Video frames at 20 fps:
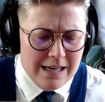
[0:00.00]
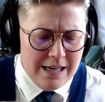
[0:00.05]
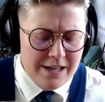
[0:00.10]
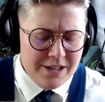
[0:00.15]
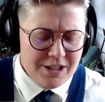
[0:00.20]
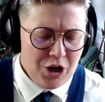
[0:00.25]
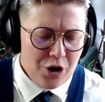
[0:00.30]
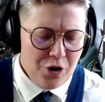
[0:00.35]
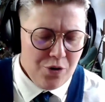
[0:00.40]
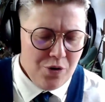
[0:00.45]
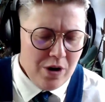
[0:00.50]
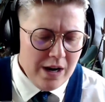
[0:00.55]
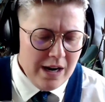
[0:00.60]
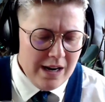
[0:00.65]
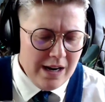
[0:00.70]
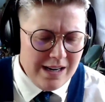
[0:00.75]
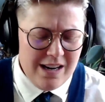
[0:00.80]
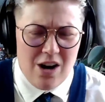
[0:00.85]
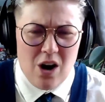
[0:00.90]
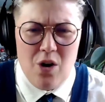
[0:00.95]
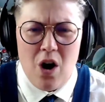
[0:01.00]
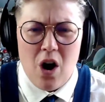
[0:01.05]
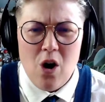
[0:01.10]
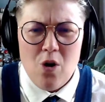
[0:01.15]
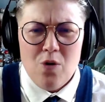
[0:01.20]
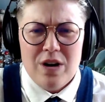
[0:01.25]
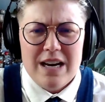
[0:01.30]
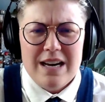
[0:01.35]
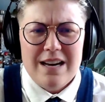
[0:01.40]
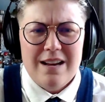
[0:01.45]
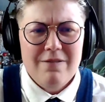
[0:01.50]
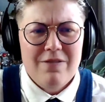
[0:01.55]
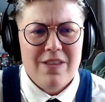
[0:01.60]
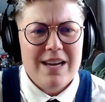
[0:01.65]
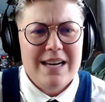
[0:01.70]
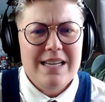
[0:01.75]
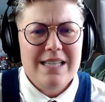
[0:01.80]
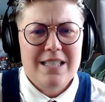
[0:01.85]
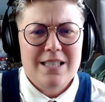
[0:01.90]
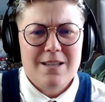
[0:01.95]
So, holding
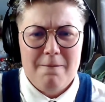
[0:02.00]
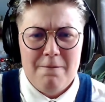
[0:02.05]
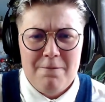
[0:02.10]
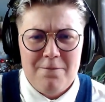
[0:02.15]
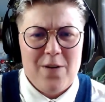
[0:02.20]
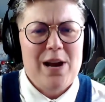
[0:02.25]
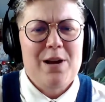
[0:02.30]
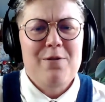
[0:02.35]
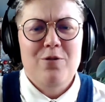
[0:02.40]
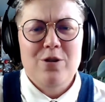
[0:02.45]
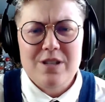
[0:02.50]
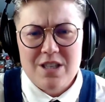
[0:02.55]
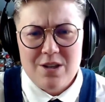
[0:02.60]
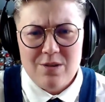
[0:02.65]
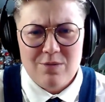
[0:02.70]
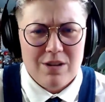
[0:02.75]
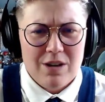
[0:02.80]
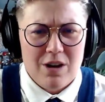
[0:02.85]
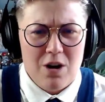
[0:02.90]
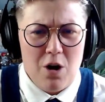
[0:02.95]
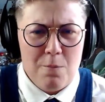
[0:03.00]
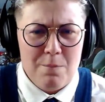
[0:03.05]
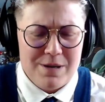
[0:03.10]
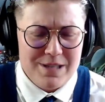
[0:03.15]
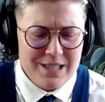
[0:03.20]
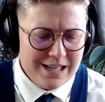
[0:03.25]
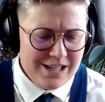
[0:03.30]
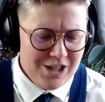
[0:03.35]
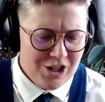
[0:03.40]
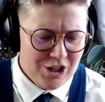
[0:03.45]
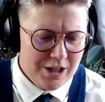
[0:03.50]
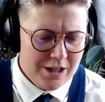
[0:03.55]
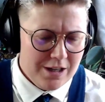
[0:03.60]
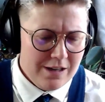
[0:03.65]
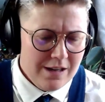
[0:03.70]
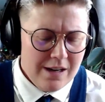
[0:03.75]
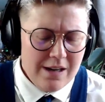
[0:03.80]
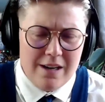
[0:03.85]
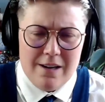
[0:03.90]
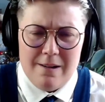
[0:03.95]
these favourites of the competition
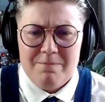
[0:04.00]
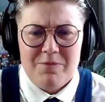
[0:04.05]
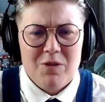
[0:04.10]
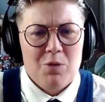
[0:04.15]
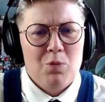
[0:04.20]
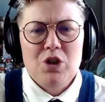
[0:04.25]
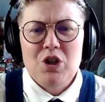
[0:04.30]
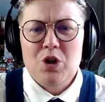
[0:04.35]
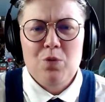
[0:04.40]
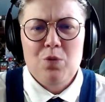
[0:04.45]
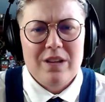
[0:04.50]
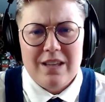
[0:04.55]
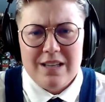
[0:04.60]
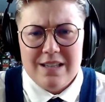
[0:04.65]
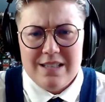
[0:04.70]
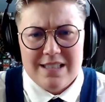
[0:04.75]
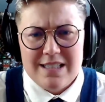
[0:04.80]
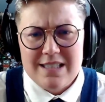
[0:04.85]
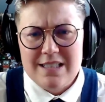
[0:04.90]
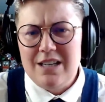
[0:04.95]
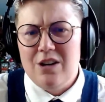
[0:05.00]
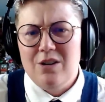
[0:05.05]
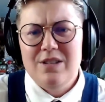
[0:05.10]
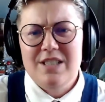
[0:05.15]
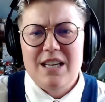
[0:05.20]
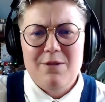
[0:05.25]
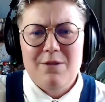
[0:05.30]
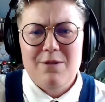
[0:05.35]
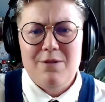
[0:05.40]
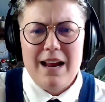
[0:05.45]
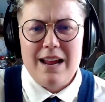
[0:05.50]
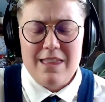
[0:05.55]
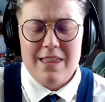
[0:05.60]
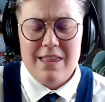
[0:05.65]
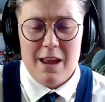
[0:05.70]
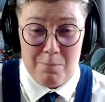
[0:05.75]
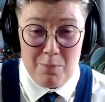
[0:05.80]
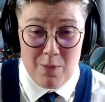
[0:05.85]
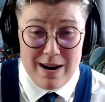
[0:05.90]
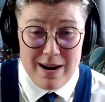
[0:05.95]
to within, 7 at
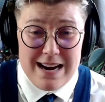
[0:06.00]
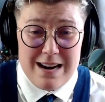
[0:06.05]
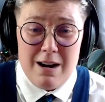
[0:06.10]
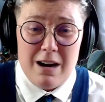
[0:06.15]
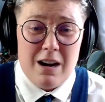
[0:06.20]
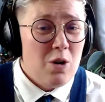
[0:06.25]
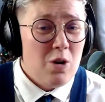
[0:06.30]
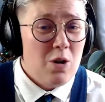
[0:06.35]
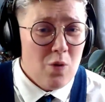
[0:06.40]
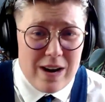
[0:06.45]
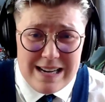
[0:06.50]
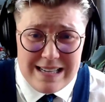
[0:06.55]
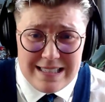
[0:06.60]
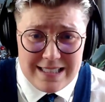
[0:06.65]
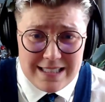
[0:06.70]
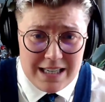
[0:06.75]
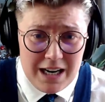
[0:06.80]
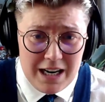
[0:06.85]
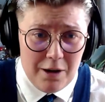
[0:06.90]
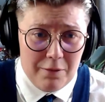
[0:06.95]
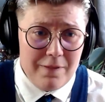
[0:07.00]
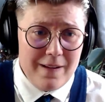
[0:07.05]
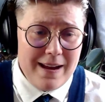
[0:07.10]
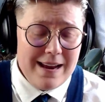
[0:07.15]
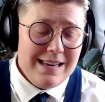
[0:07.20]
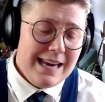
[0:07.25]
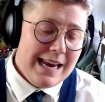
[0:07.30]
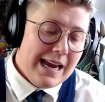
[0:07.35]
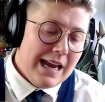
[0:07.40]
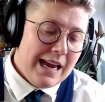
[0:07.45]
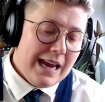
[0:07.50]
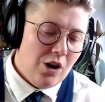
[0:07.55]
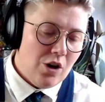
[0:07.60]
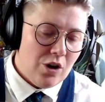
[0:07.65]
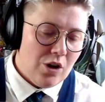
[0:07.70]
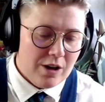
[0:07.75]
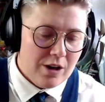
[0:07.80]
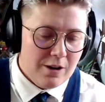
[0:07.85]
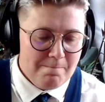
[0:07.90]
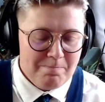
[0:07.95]
that break, great stuff. And yeah,
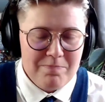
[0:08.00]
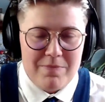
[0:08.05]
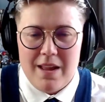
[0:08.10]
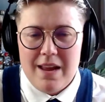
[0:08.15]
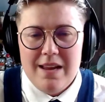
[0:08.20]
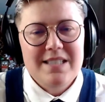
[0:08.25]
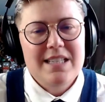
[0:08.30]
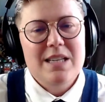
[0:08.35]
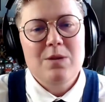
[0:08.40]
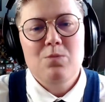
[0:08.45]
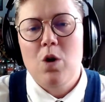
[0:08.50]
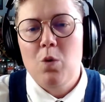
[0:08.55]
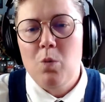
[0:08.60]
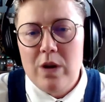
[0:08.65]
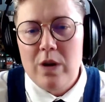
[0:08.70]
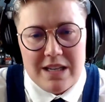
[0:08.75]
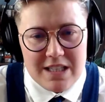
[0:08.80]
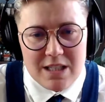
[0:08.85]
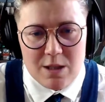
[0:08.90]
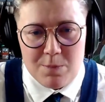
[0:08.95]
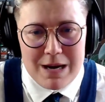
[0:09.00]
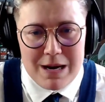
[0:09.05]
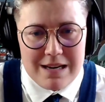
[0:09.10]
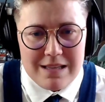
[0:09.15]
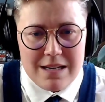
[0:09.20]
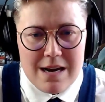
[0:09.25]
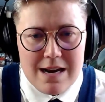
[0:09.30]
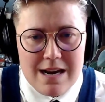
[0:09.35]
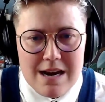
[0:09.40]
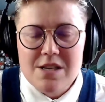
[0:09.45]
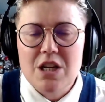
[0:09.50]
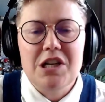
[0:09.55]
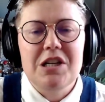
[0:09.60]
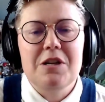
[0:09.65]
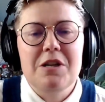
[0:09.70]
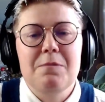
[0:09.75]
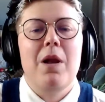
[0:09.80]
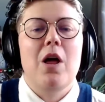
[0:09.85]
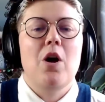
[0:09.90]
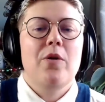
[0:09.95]
look, it did what we expected in terms
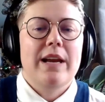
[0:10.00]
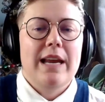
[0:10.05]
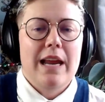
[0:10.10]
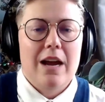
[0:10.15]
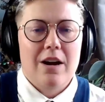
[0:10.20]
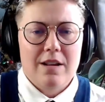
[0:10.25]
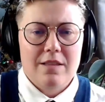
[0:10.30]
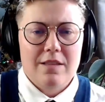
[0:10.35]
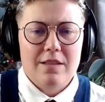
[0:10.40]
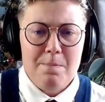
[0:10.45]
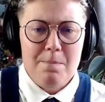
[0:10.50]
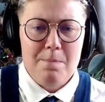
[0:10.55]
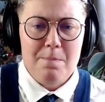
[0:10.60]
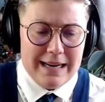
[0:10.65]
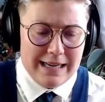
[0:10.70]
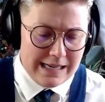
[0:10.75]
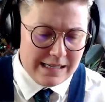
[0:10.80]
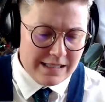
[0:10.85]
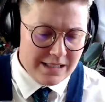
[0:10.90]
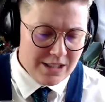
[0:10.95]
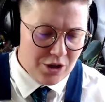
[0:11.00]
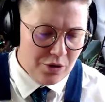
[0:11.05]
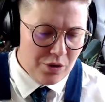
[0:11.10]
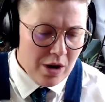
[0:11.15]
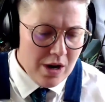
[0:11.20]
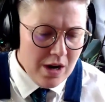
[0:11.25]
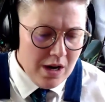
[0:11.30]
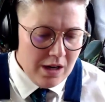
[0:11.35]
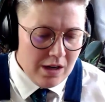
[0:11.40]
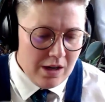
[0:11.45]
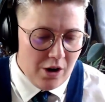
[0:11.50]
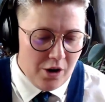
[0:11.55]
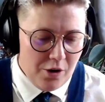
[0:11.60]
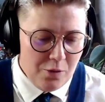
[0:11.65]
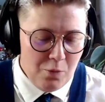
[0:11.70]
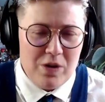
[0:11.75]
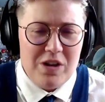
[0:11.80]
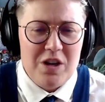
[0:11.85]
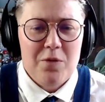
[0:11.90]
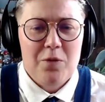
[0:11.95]
of blowing out at the back end. So,
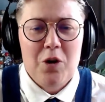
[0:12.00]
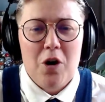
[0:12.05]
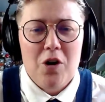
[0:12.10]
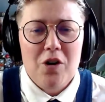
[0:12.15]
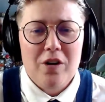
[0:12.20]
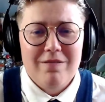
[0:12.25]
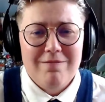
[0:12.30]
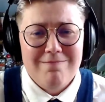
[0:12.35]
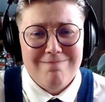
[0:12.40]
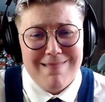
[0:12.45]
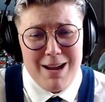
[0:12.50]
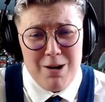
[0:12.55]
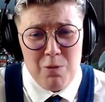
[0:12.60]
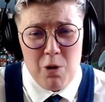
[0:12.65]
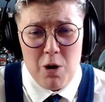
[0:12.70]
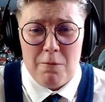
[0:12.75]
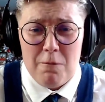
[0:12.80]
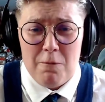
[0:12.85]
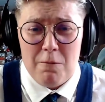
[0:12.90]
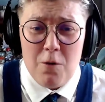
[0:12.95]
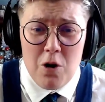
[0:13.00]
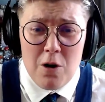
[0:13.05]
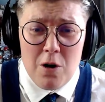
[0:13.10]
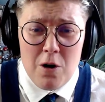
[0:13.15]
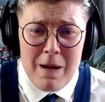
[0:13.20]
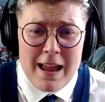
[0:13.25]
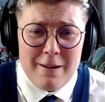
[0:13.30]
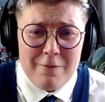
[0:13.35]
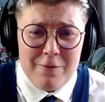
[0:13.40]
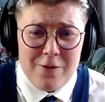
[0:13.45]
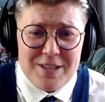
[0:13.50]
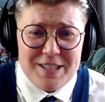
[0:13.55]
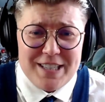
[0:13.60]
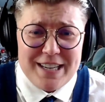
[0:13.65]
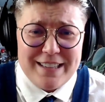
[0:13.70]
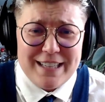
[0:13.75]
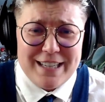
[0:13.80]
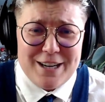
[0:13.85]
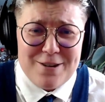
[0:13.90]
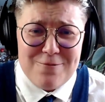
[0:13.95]
when you've got, 4 Black Ferns, I
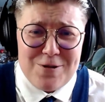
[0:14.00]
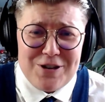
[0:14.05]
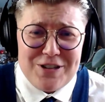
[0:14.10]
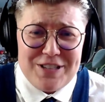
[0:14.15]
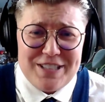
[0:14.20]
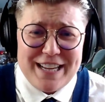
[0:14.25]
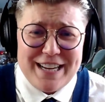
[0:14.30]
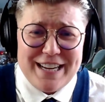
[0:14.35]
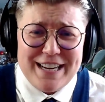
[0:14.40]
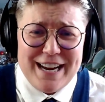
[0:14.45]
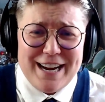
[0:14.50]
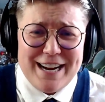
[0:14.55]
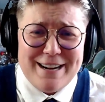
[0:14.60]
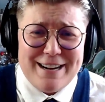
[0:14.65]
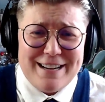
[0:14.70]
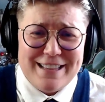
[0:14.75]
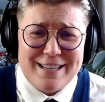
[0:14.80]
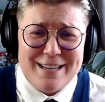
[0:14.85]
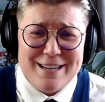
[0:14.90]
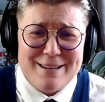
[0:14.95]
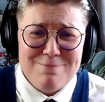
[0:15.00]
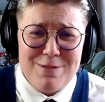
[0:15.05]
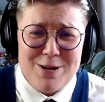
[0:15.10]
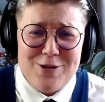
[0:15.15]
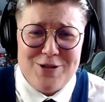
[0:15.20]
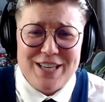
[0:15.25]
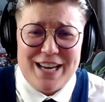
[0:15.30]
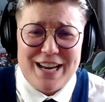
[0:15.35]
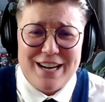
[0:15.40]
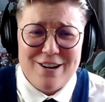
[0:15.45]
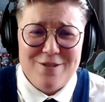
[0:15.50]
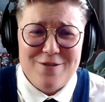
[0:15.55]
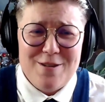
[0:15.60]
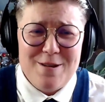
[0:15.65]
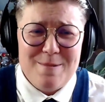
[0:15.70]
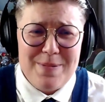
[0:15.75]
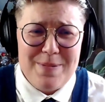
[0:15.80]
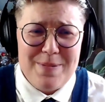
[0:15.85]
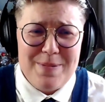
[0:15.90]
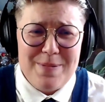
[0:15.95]
think it was, the Blues had on their
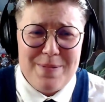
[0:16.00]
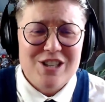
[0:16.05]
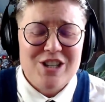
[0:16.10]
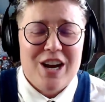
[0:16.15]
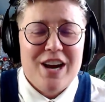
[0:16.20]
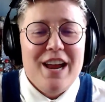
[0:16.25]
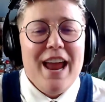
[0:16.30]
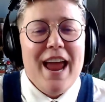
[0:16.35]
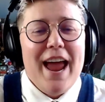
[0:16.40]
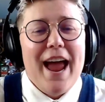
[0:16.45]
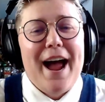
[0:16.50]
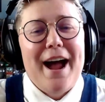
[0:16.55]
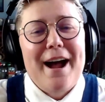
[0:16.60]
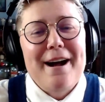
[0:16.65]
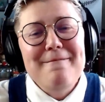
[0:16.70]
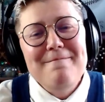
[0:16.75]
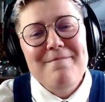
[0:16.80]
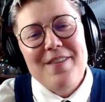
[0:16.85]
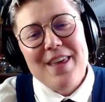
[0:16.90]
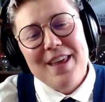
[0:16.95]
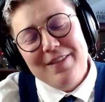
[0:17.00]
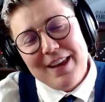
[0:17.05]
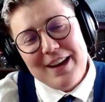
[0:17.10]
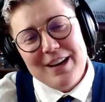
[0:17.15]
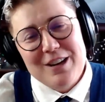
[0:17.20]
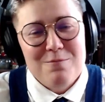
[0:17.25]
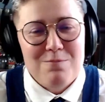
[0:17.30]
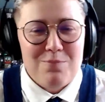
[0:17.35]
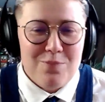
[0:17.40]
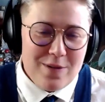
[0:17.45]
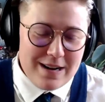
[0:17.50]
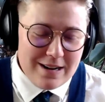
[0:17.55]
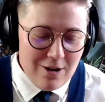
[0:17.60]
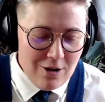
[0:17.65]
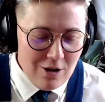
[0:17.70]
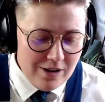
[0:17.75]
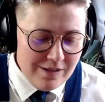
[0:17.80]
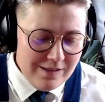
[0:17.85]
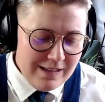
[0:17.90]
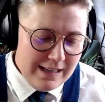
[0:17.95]
bench, that they could bring
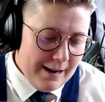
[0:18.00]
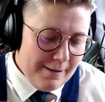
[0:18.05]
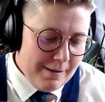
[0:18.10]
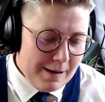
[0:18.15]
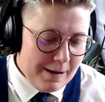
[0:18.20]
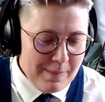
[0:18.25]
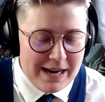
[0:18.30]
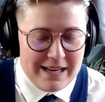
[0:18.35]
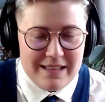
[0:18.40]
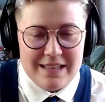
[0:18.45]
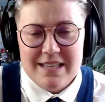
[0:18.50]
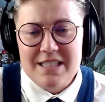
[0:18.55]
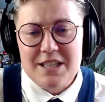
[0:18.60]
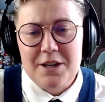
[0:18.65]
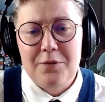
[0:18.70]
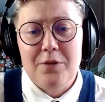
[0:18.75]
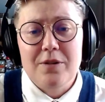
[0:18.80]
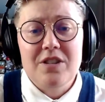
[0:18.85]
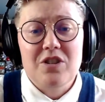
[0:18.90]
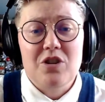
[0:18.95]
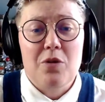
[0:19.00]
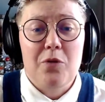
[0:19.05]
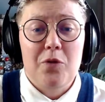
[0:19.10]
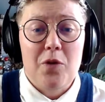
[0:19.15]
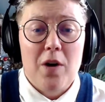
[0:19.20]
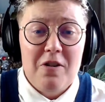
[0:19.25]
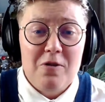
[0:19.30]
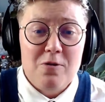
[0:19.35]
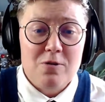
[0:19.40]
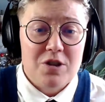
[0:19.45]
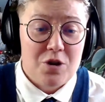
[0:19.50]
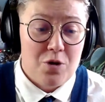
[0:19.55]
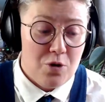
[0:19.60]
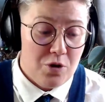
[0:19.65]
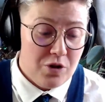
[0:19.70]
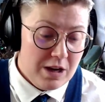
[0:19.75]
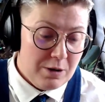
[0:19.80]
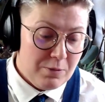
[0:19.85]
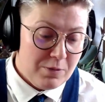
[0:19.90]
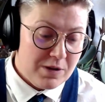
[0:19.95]
on, it made the difference. The final score
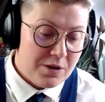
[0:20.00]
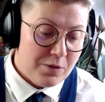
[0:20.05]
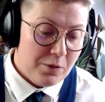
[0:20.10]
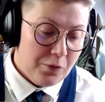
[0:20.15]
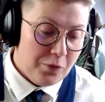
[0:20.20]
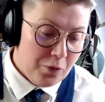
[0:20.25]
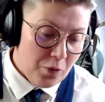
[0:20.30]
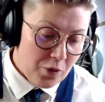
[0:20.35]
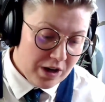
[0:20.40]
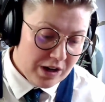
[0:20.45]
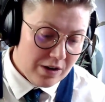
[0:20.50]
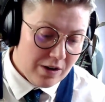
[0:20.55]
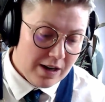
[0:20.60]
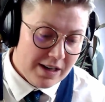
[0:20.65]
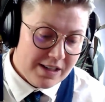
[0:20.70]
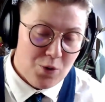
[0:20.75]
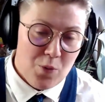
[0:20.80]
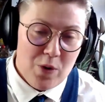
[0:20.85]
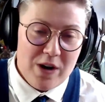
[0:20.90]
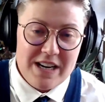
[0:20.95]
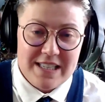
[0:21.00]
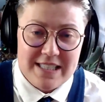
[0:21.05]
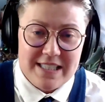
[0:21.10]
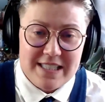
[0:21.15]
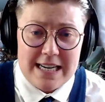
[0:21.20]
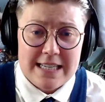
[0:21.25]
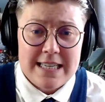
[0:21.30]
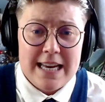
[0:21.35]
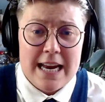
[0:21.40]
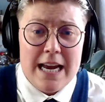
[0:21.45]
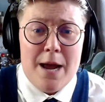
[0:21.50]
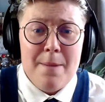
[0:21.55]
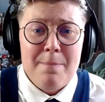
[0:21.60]
there was 49-26.